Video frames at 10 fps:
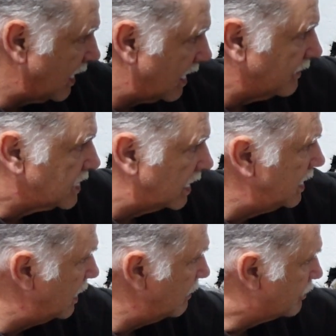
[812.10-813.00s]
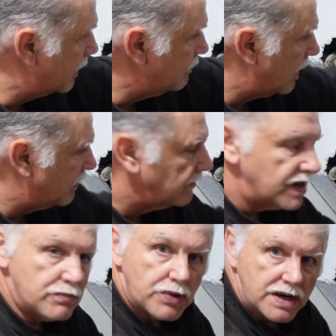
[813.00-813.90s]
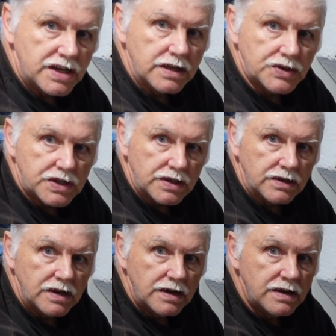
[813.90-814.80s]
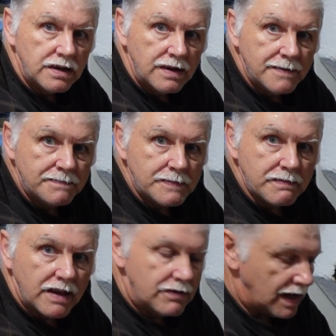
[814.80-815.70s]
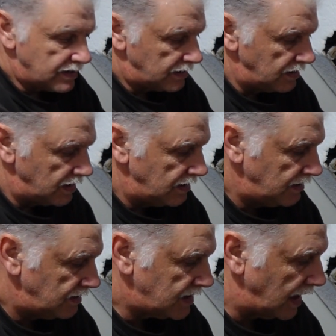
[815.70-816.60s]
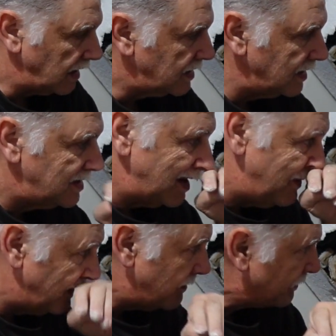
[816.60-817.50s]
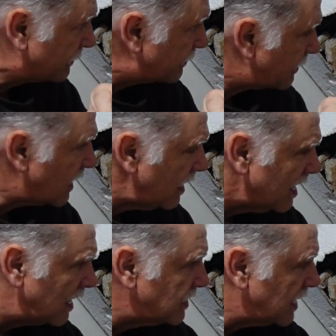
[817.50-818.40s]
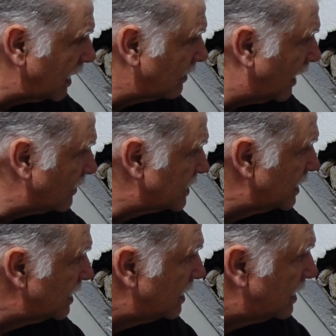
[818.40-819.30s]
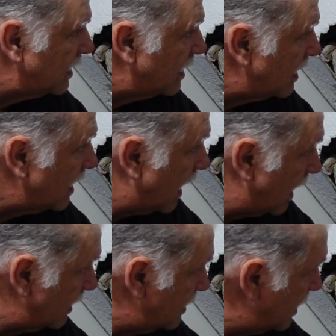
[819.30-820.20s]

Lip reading: gives the more of an impression of stone rather than tile adhesive, tile grout, and